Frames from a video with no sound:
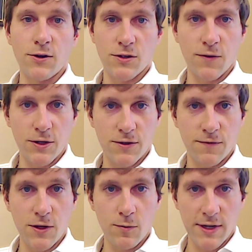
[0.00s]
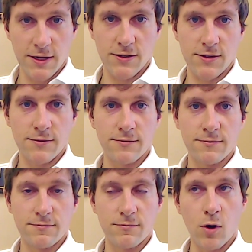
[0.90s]
first few weeks,
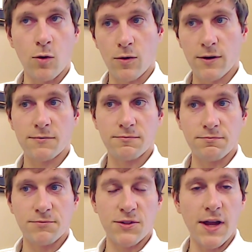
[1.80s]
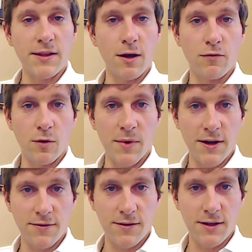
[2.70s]
or slightly over a
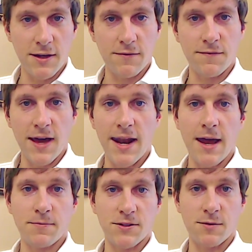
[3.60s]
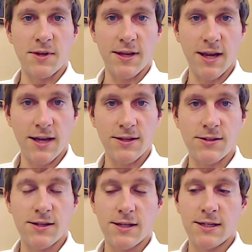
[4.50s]
month, if that happens to be the
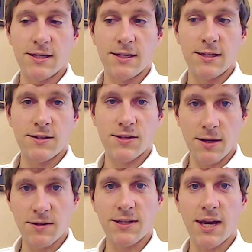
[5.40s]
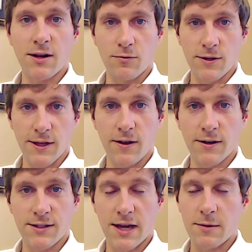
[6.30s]
case, seem to take a really long
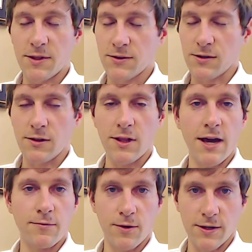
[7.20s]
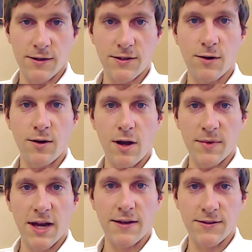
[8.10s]
time, but there's a lot of work that's going on
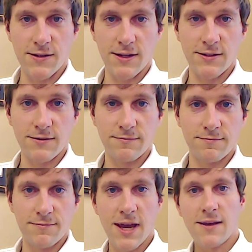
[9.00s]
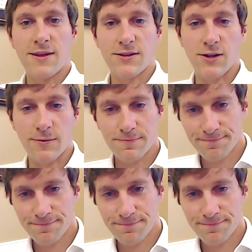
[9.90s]
behind the scenes. Thanks, y'all.